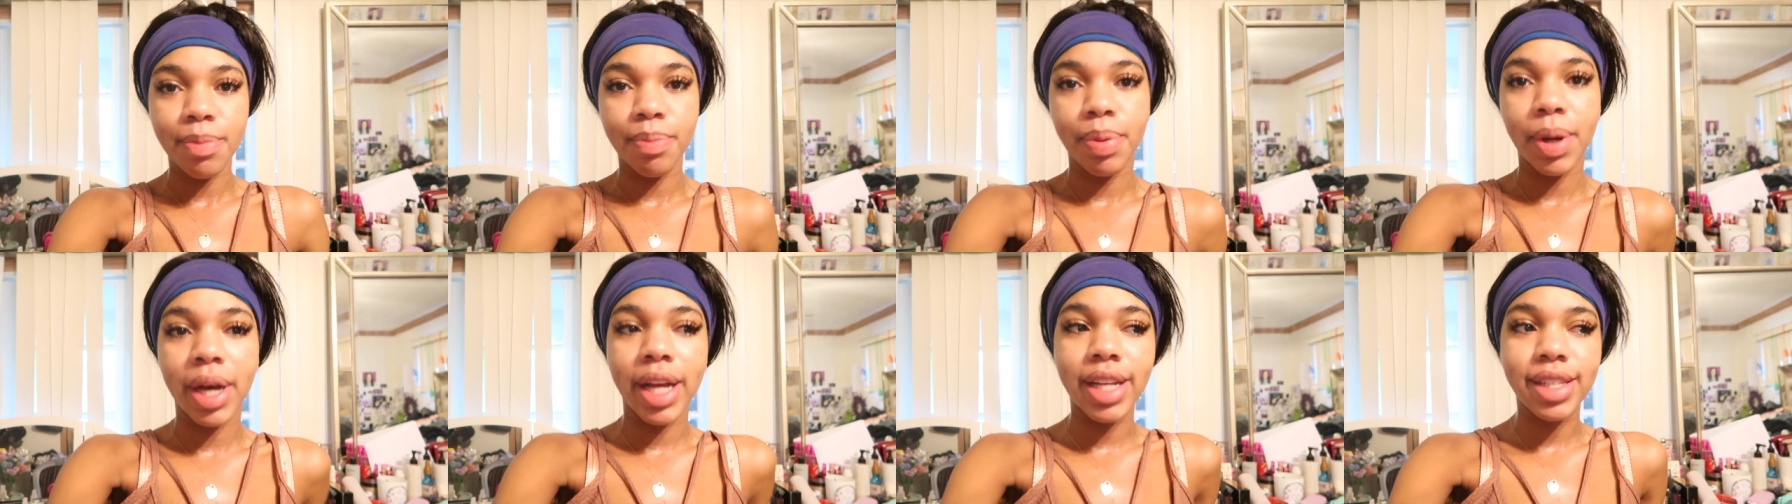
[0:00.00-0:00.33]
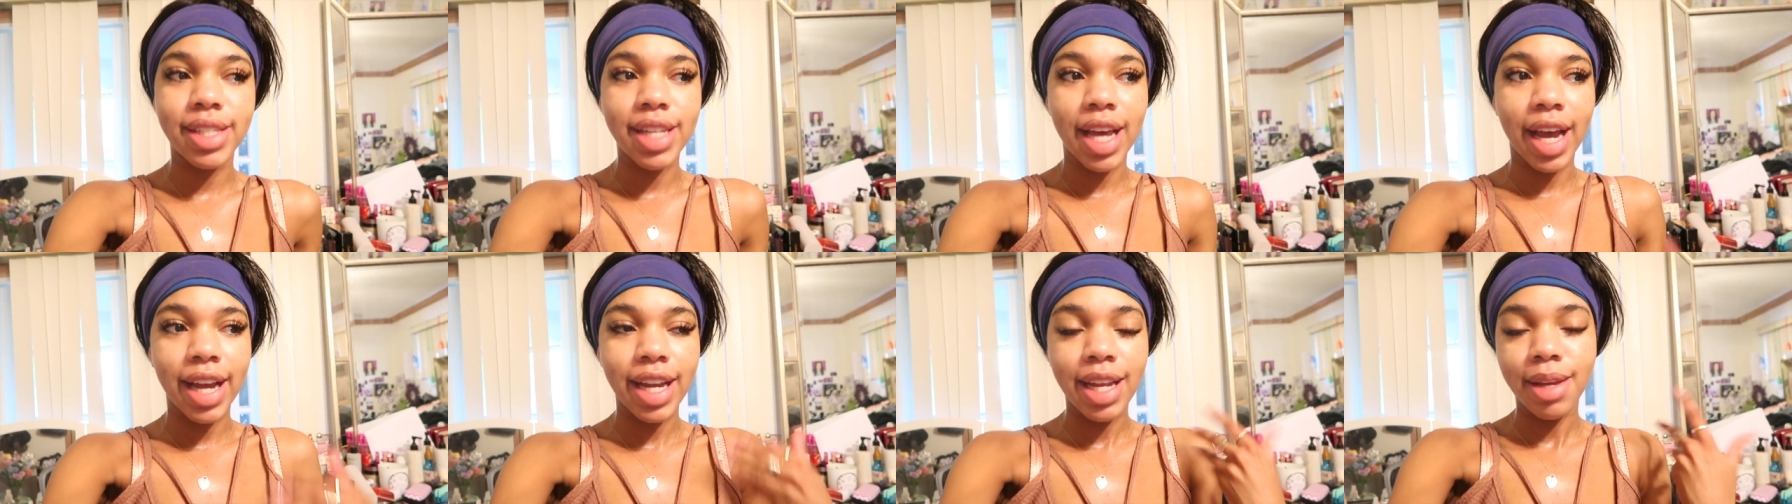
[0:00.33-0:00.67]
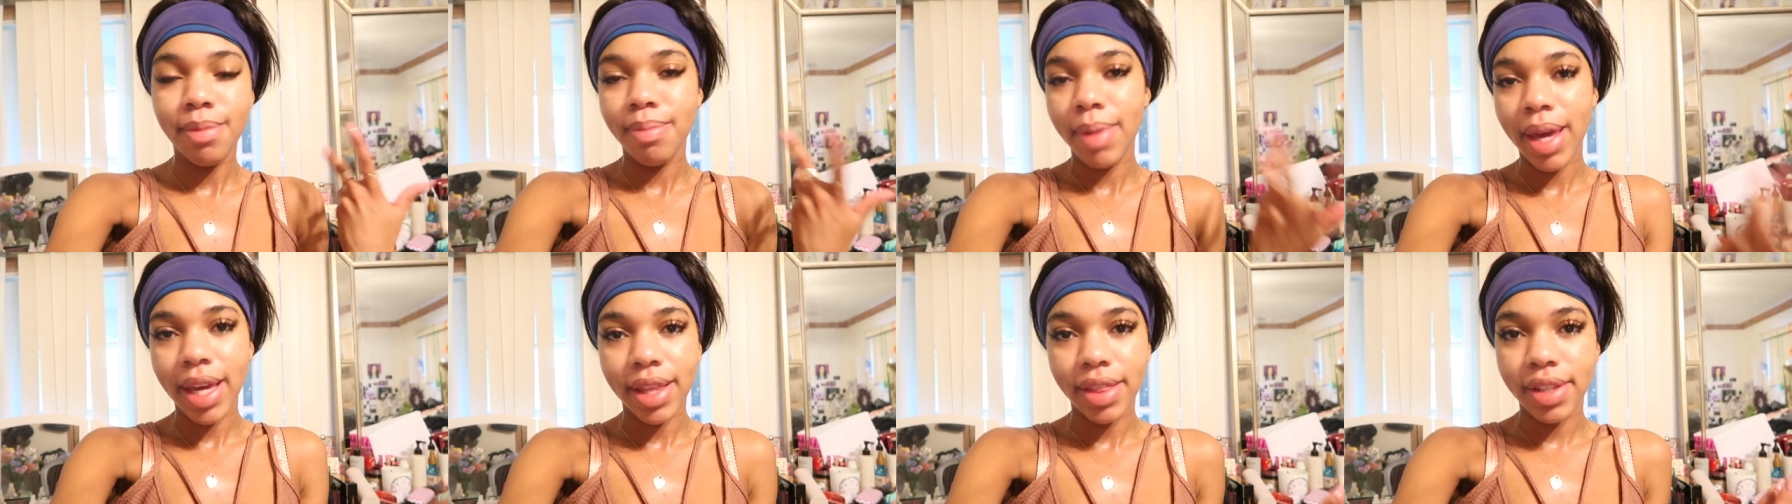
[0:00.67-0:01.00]
but I
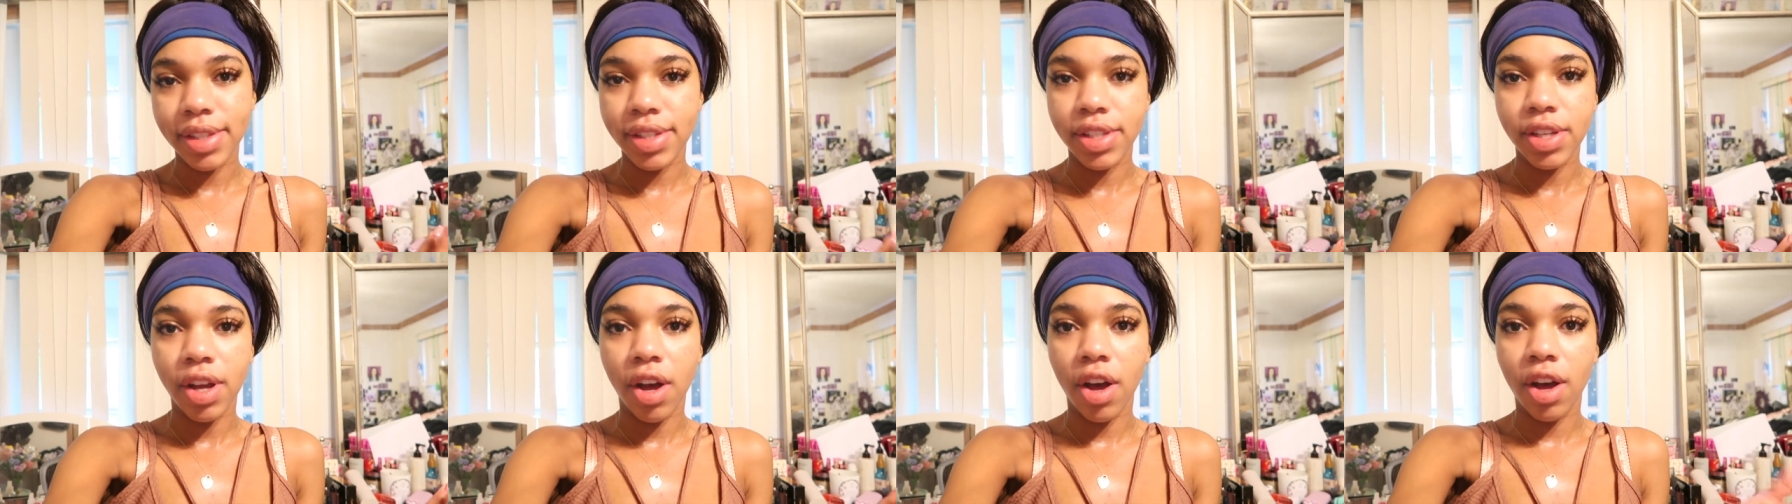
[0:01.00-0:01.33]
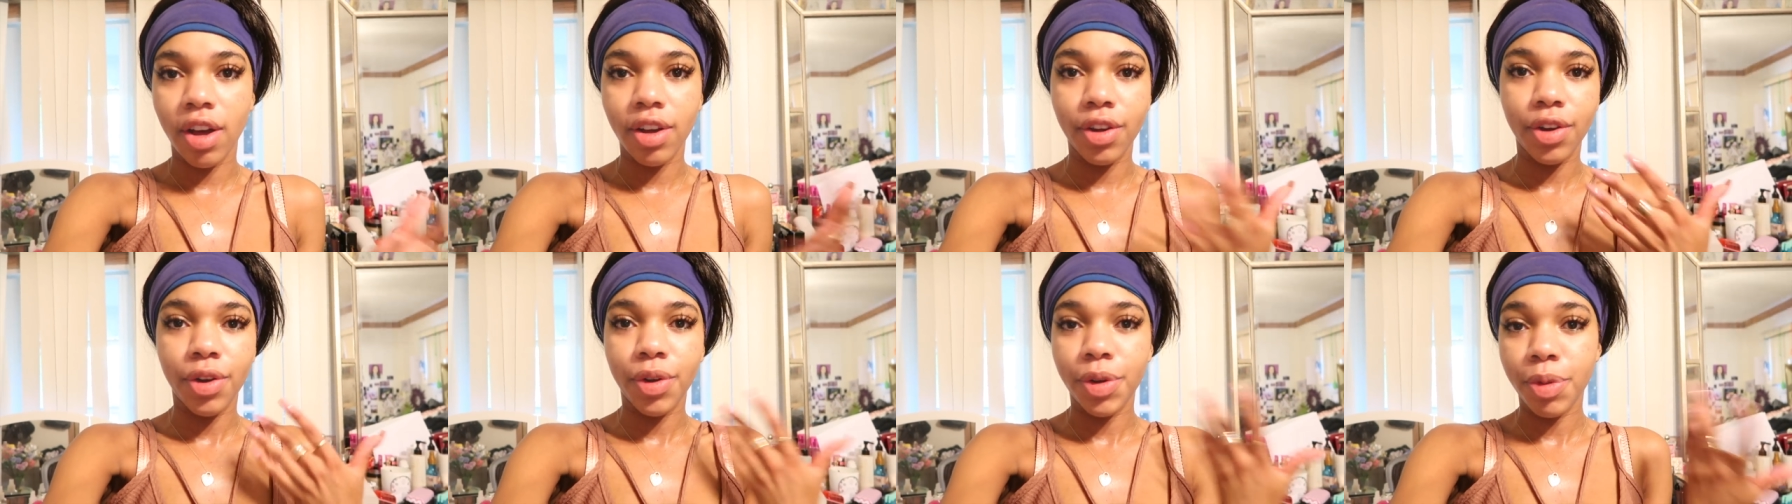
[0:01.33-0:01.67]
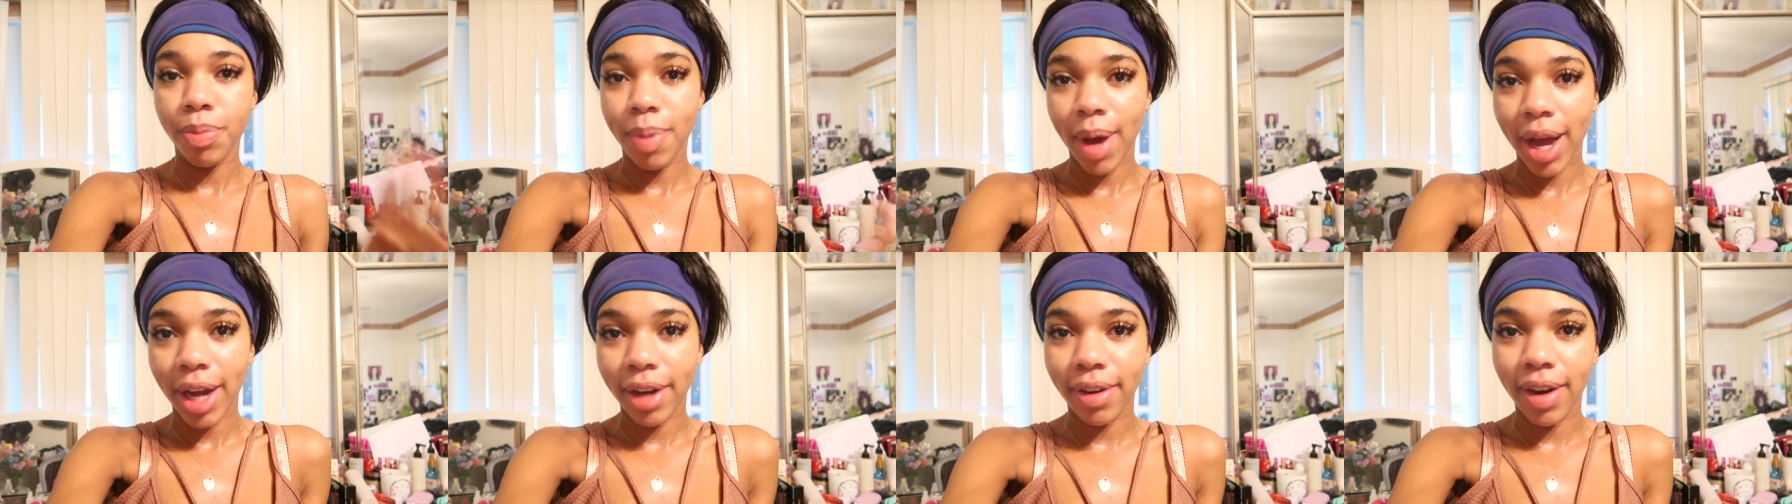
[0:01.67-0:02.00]
didn't make the song or the
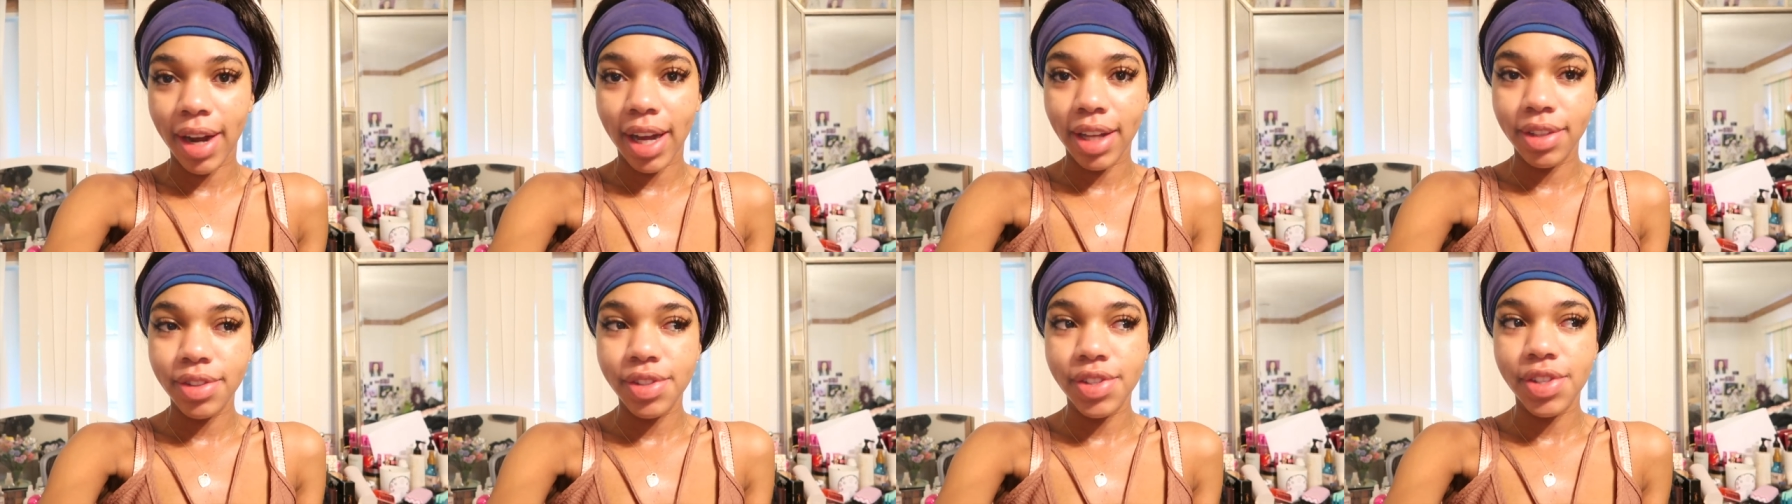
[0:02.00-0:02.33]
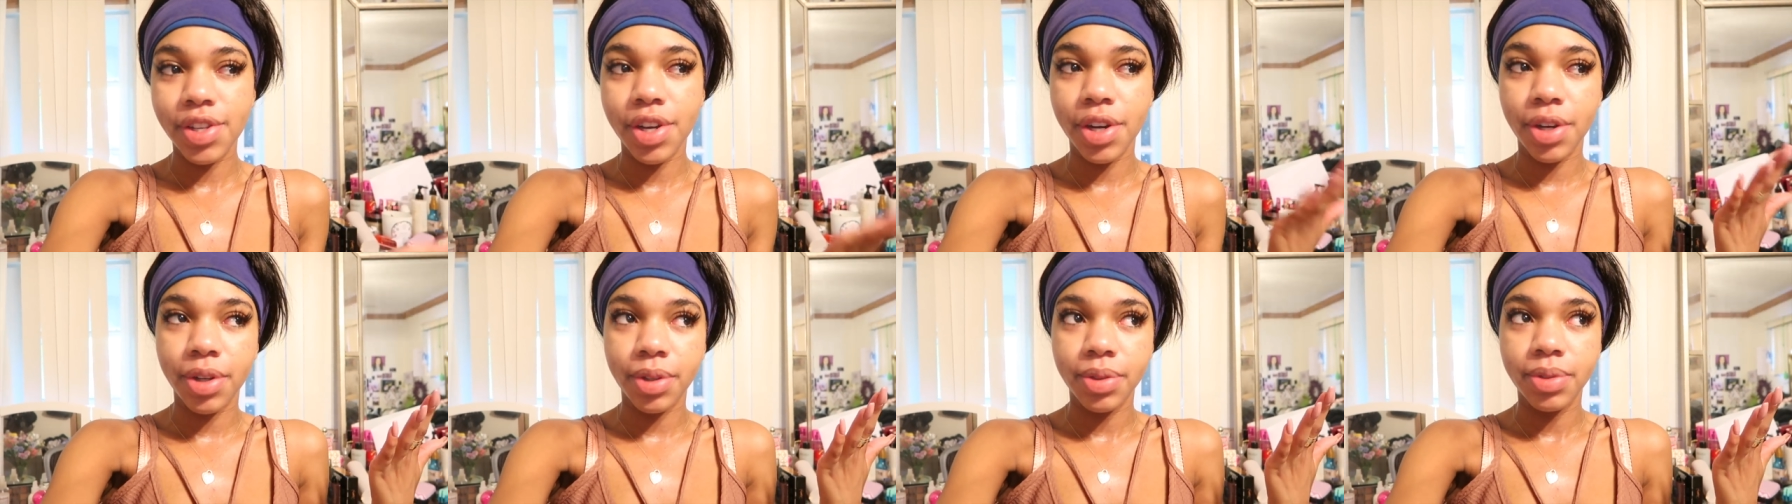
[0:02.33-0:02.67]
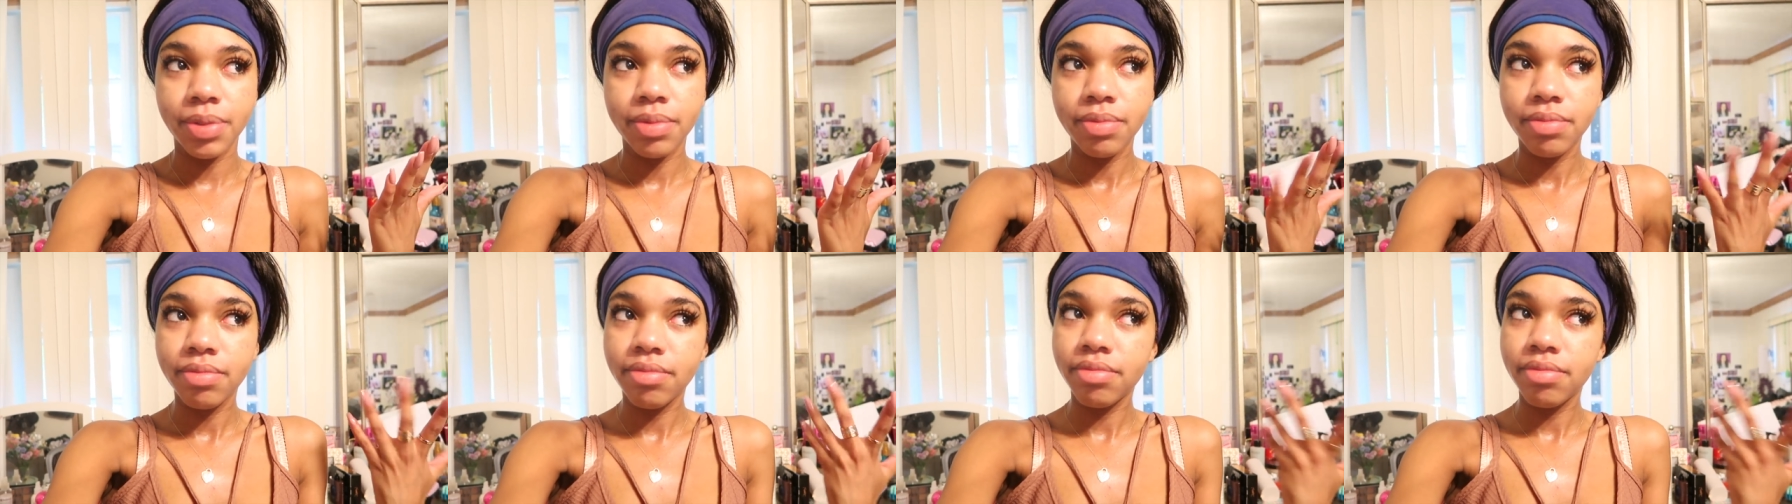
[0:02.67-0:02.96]
background, so